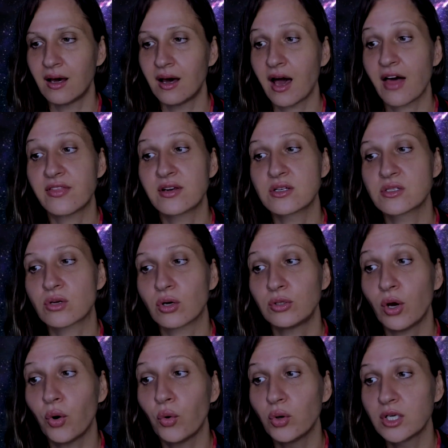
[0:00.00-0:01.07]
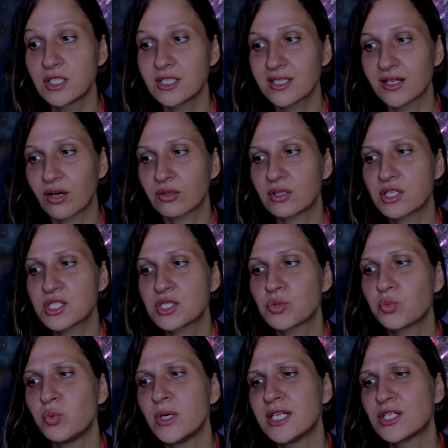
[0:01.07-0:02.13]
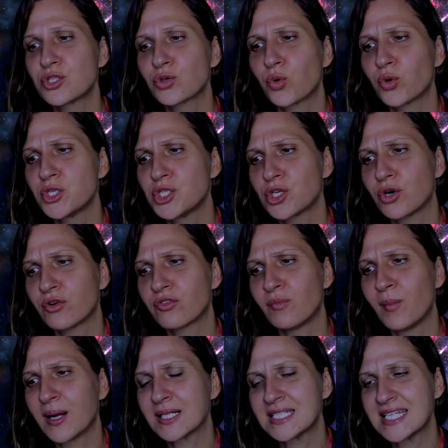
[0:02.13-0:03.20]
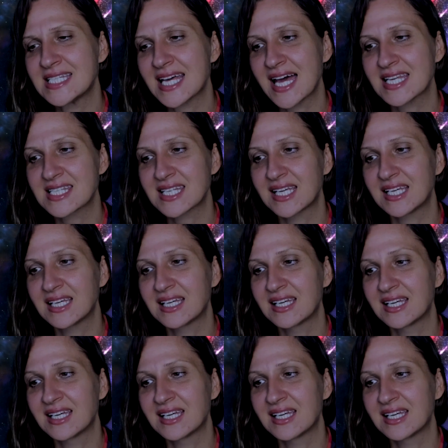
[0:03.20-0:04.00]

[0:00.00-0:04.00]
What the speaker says: Others got hooked on the sweet torture of multitasking,